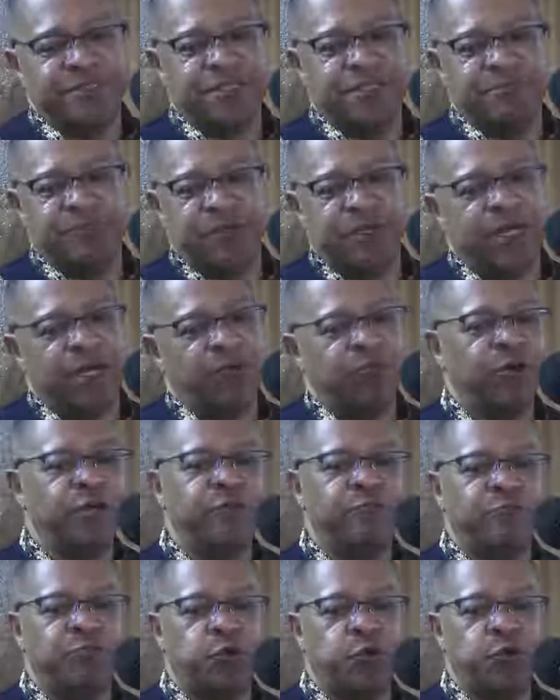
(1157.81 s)
Come on. I
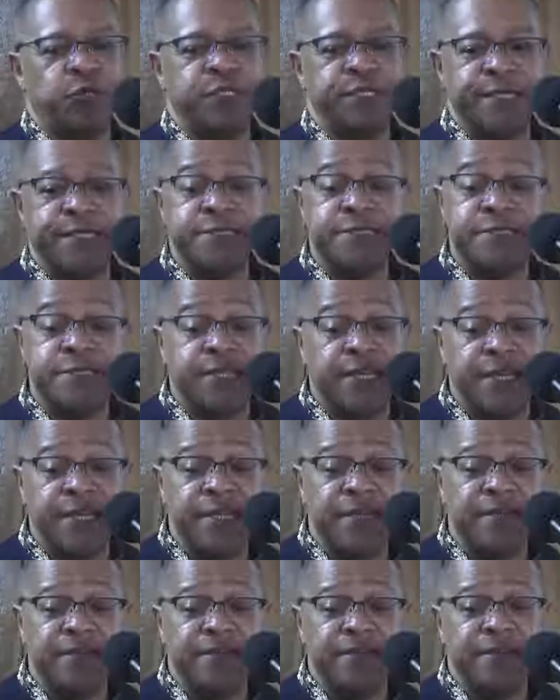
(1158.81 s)
wasn't born
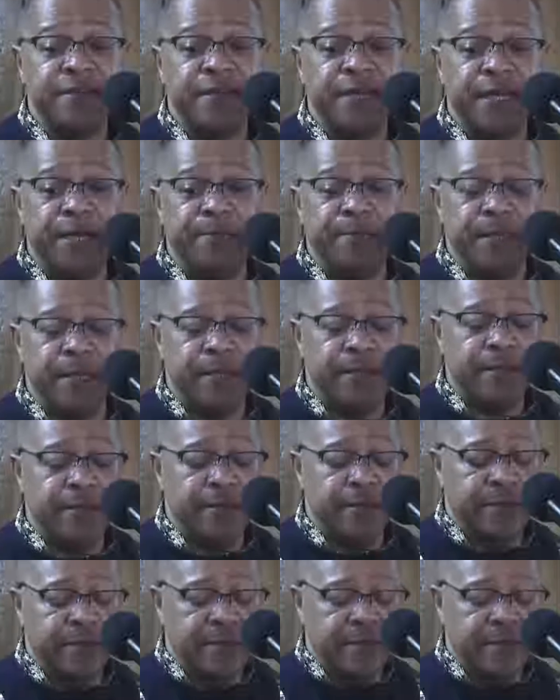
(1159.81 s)
yesterday. Amen.